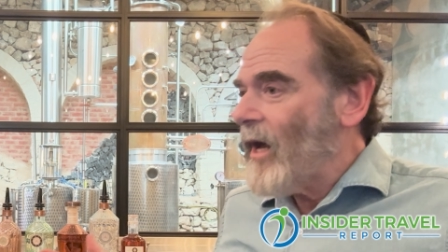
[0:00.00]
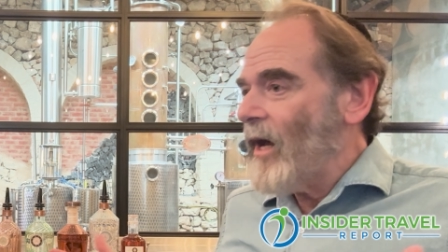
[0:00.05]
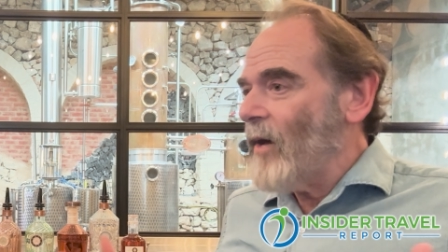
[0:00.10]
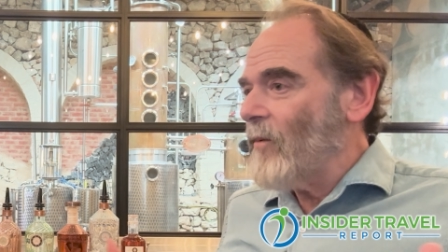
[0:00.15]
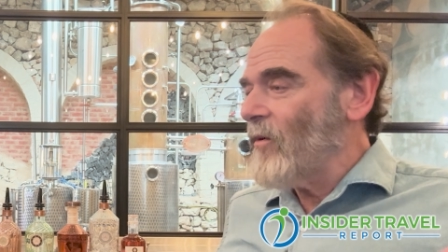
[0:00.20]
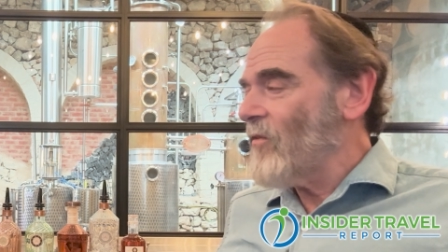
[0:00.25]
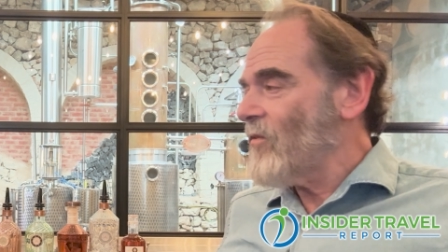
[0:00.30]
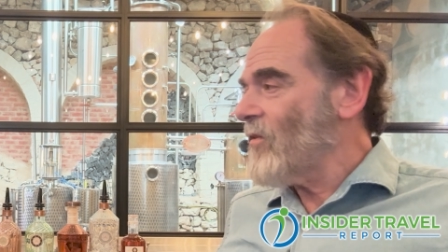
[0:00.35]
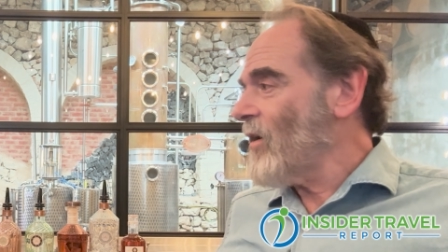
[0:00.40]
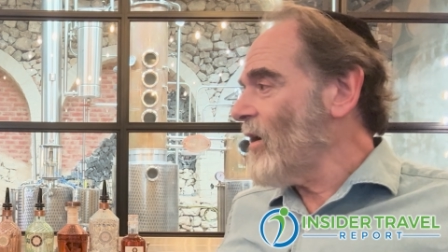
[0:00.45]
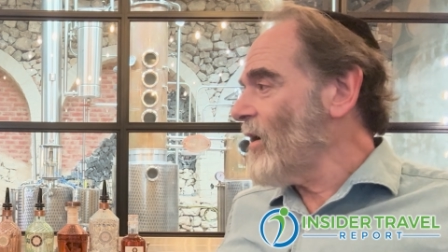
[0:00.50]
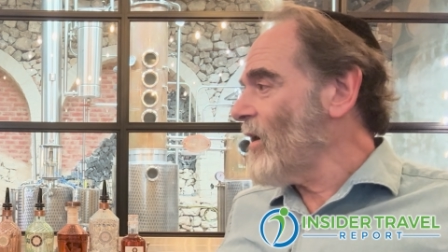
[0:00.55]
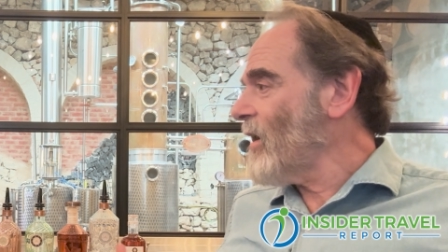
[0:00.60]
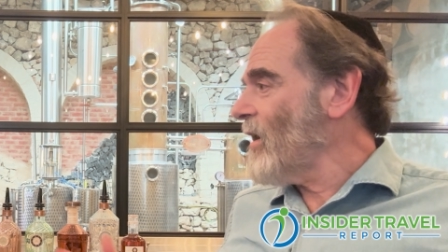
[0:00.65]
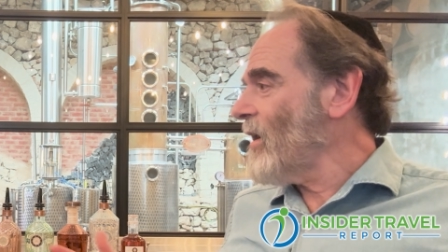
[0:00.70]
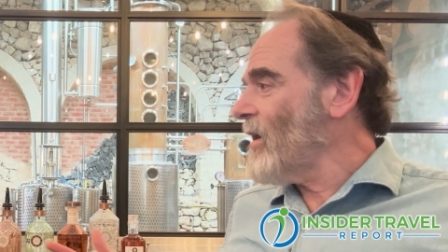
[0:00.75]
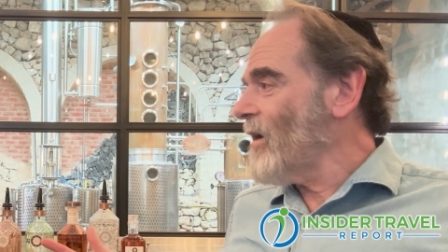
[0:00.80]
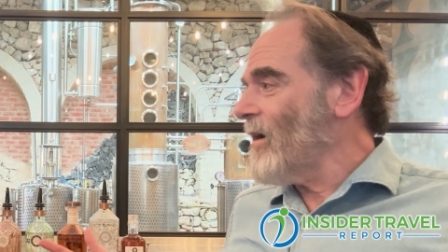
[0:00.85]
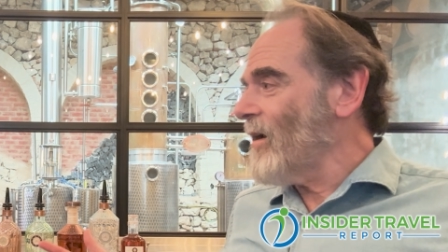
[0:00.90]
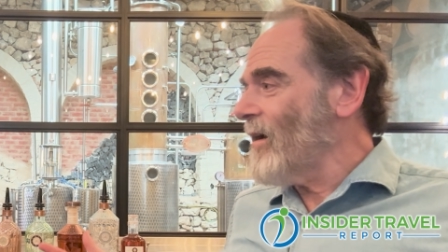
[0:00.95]
And we started
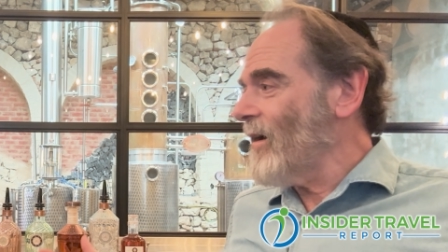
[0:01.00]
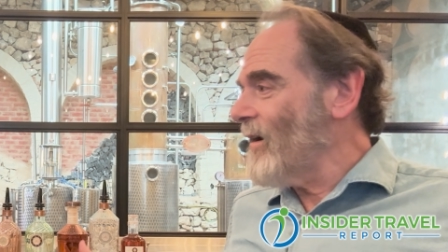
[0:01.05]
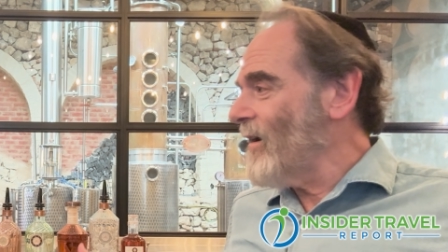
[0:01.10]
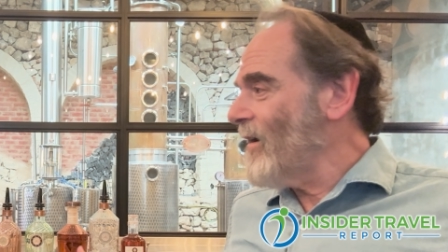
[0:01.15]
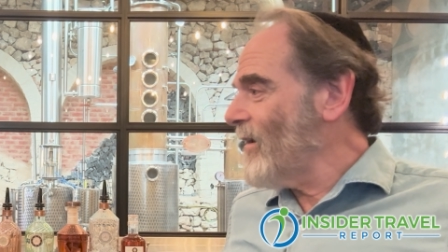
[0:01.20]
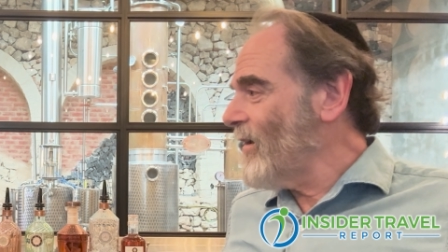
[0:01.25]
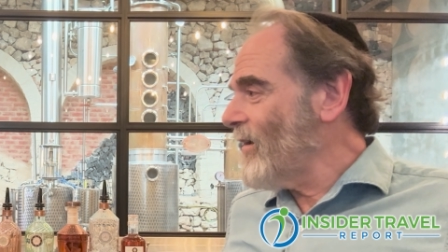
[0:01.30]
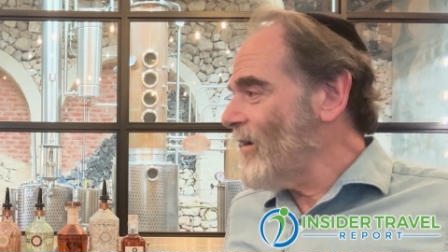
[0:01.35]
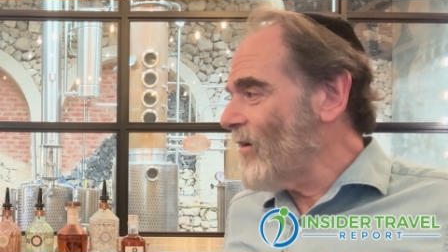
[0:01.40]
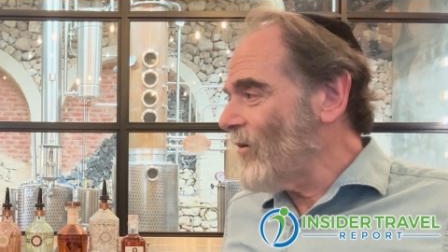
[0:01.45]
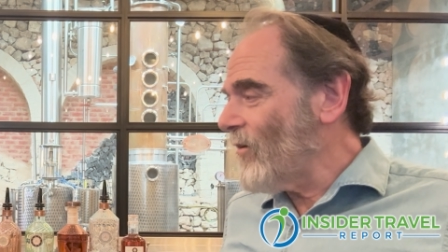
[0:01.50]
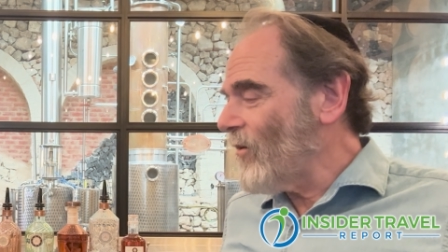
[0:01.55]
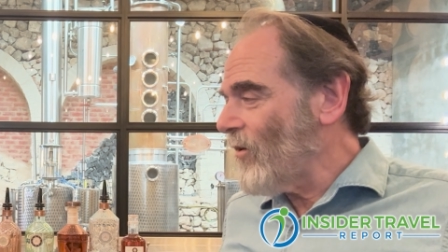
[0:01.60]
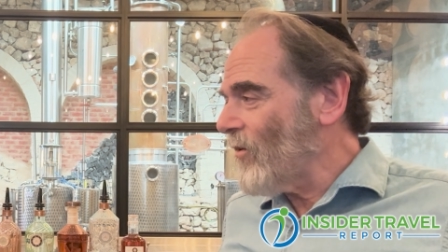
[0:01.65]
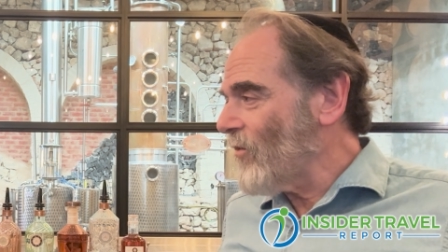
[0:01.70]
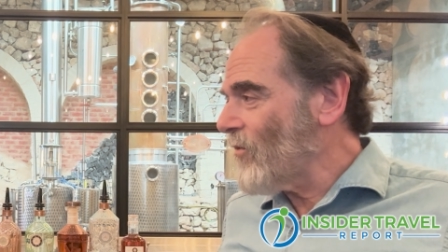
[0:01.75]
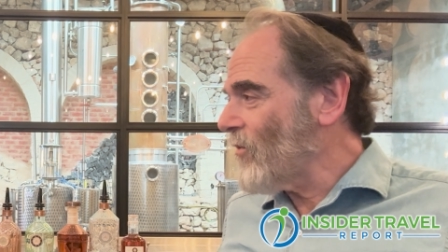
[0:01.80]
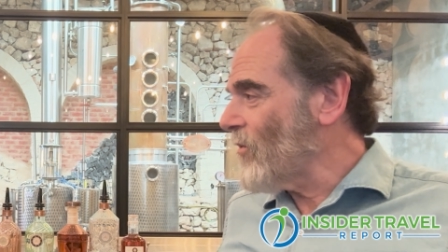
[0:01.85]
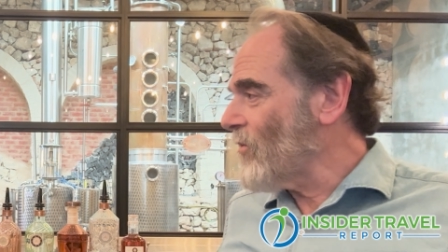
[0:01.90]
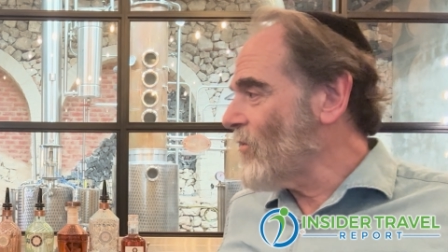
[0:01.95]
getting, you know,
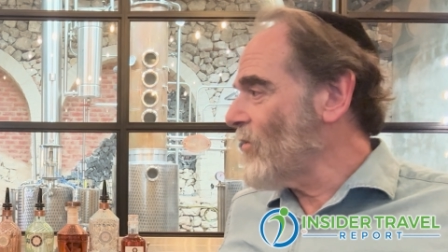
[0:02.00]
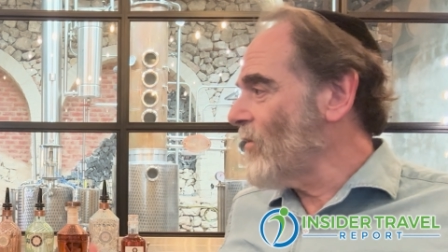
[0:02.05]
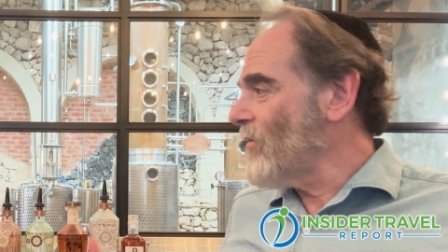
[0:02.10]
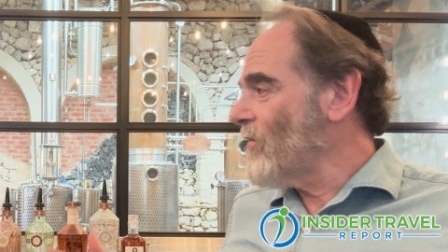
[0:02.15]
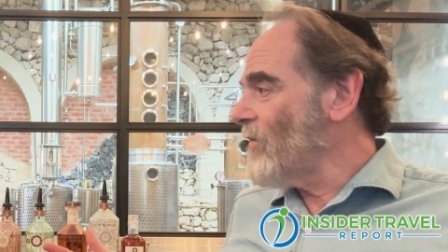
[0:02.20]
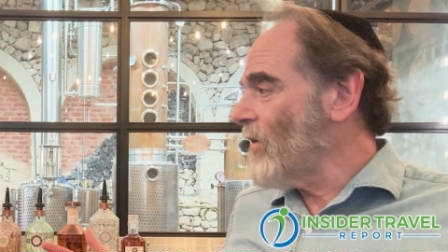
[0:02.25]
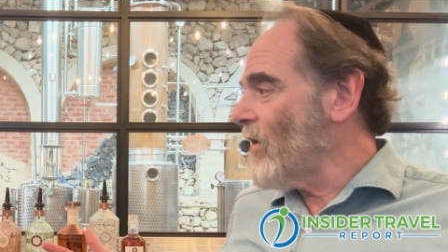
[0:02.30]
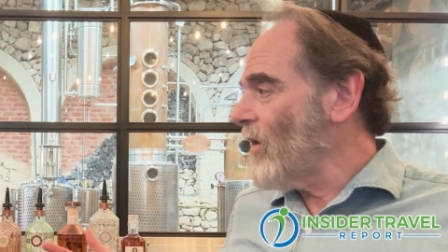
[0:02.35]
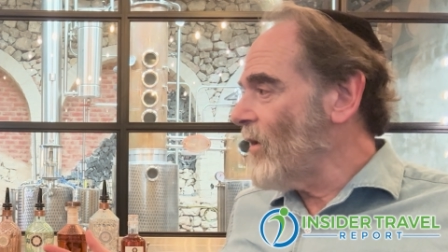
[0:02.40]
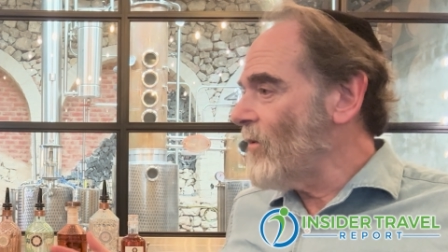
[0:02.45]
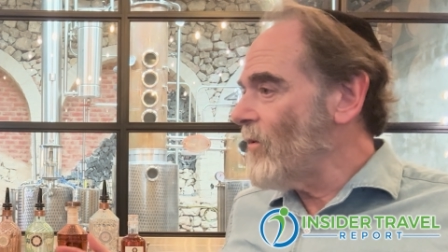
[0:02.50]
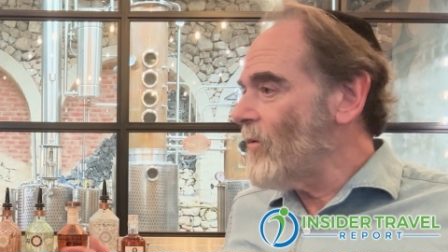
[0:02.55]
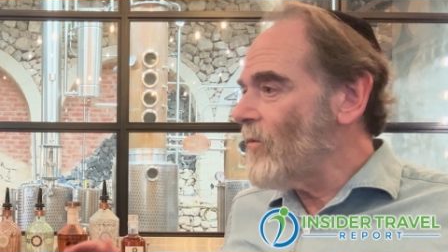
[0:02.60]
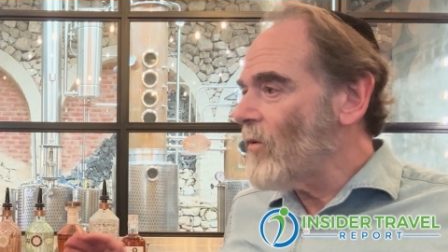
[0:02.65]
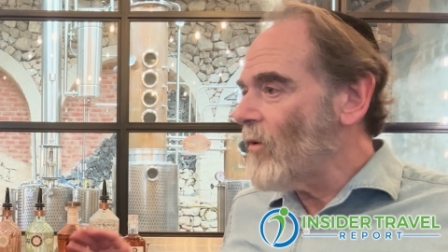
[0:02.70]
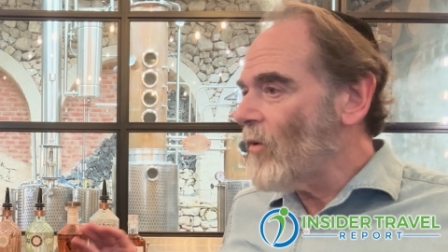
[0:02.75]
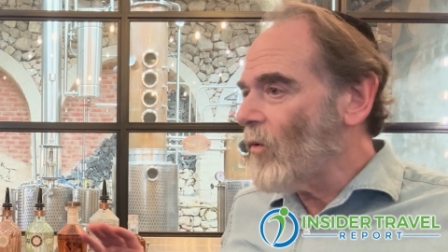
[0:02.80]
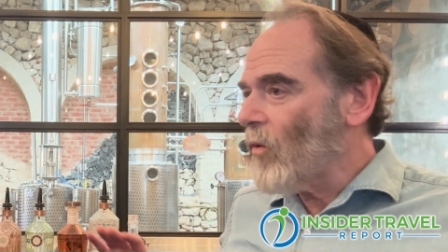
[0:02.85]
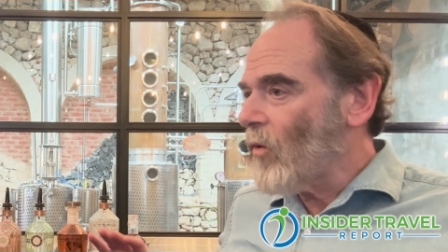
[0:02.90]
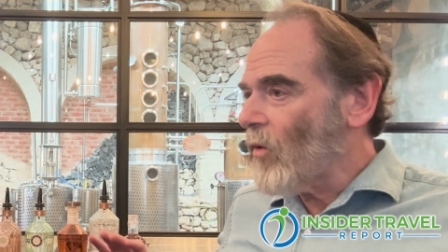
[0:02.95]
all sorts of uh,
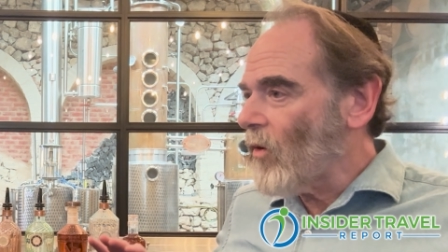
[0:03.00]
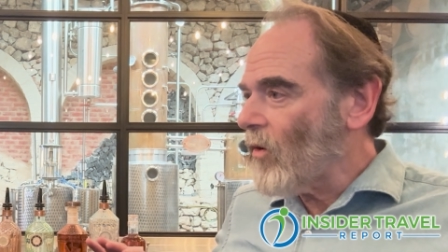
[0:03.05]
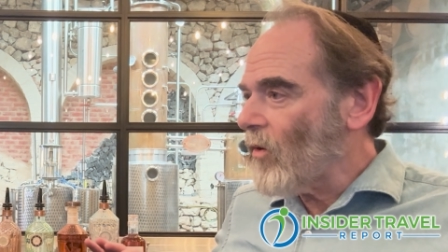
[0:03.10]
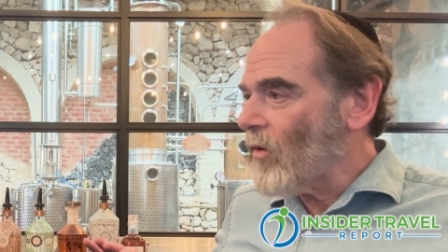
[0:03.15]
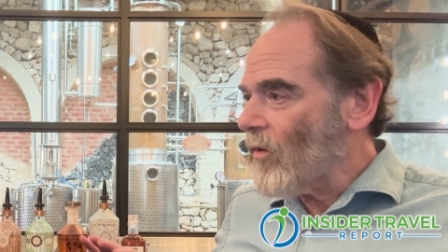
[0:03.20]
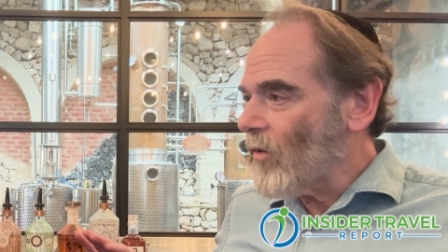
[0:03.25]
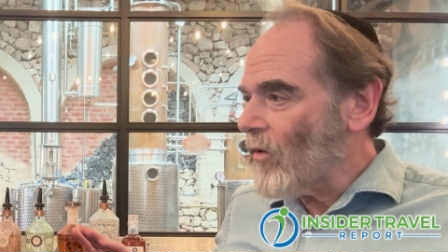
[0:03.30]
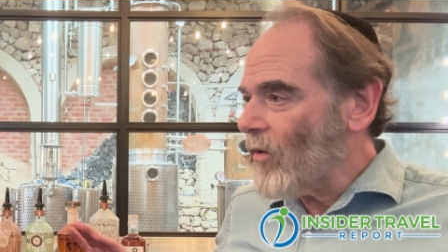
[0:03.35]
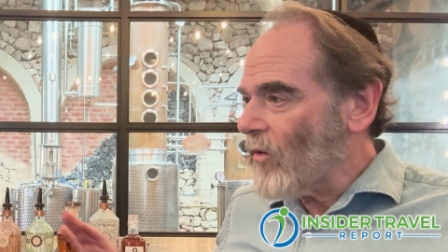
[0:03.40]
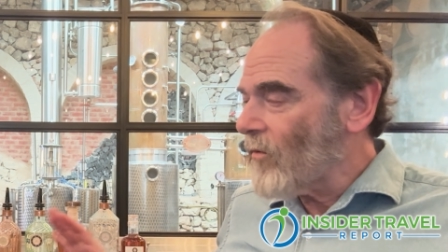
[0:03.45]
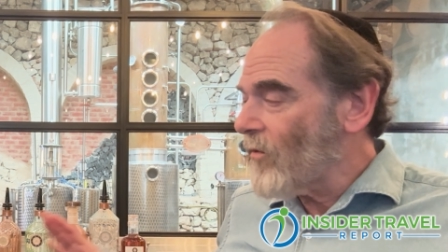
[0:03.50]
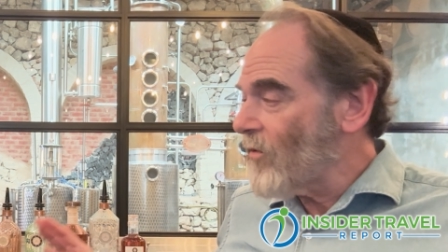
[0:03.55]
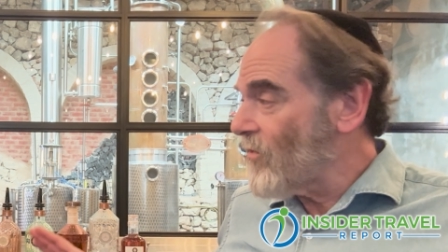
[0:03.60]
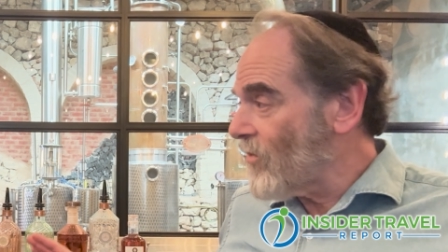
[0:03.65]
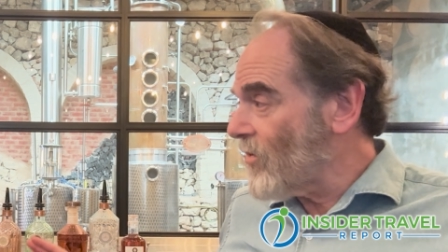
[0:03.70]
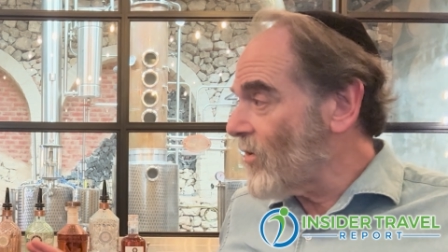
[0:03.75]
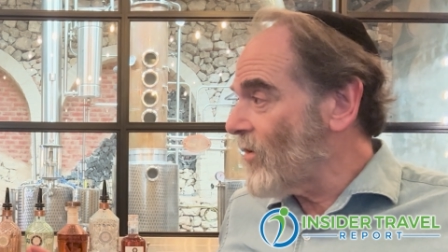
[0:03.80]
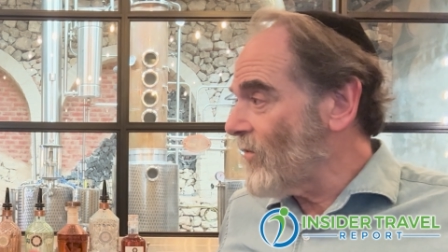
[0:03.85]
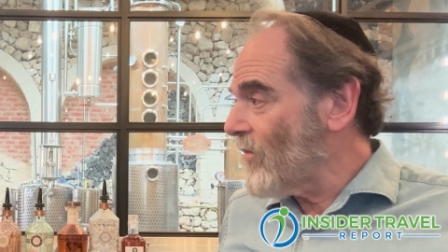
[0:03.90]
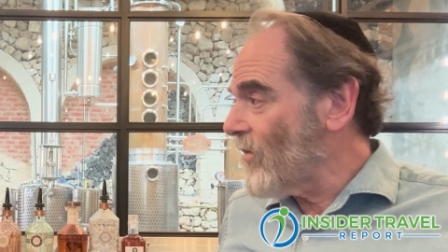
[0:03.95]
all, all
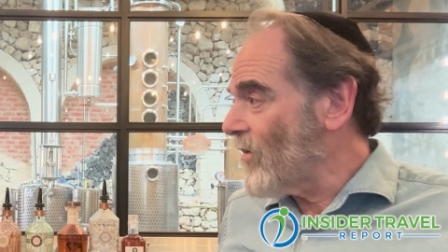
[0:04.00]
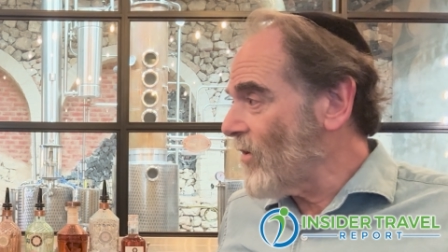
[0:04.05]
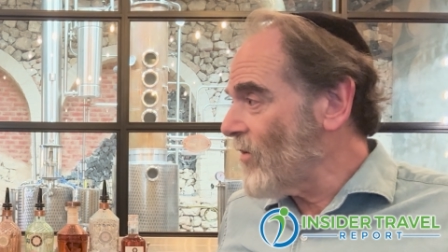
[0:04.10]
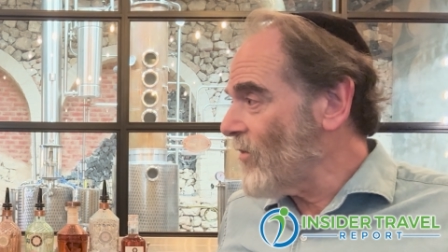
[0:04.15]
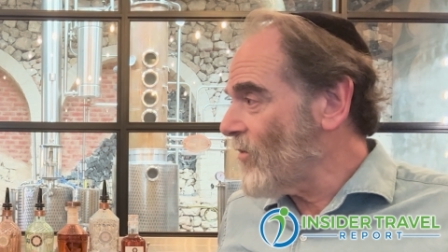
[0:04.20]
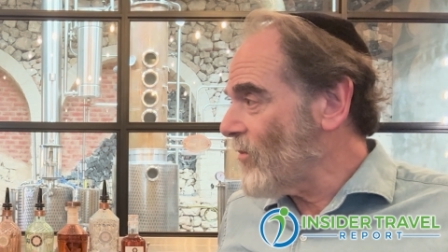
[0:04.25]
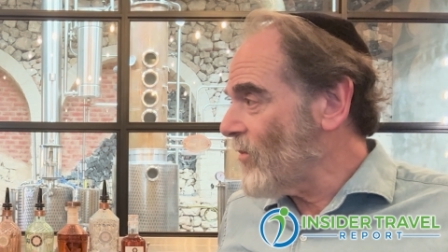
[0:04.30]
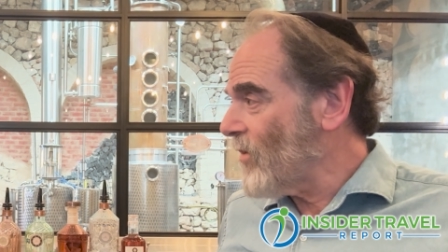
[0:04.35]
reserve units.